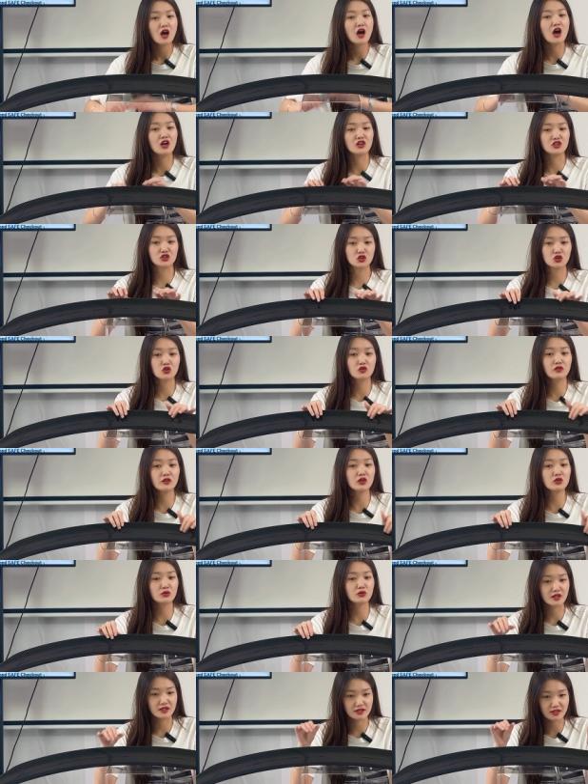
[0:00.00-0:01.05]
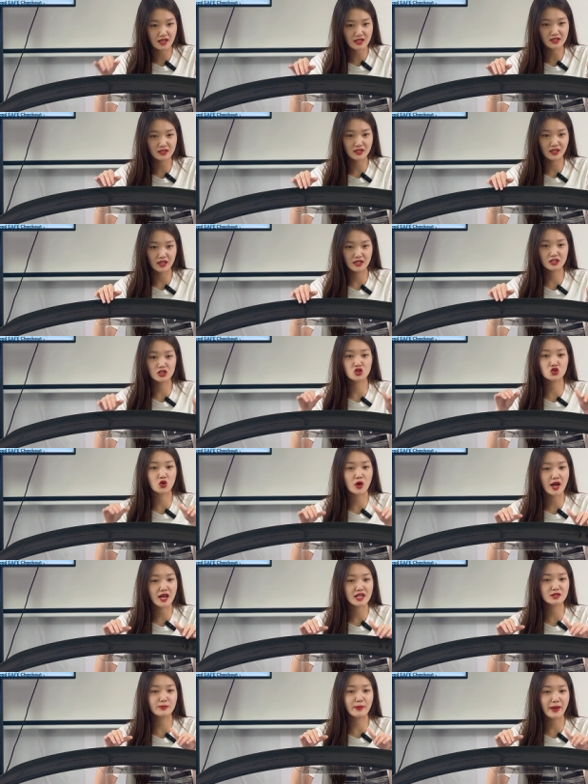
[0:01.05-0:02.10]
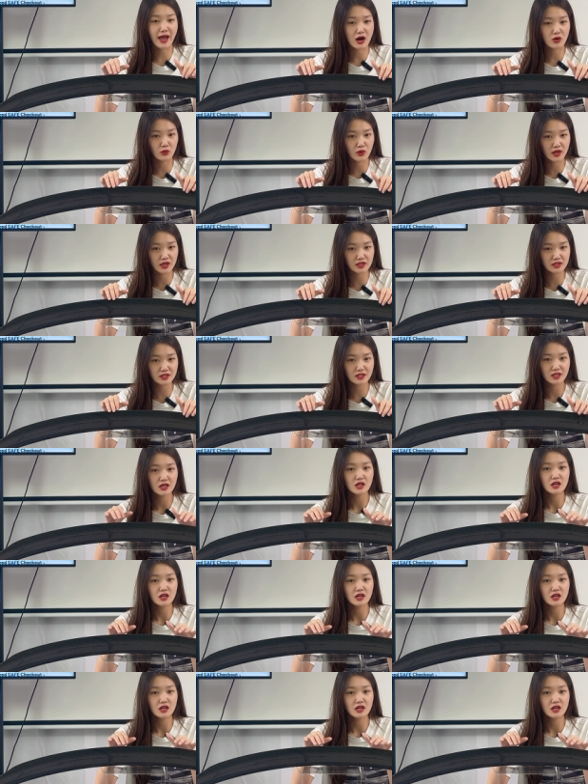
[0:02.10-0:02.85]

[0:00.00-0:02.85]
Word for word: A UV-resistant transparent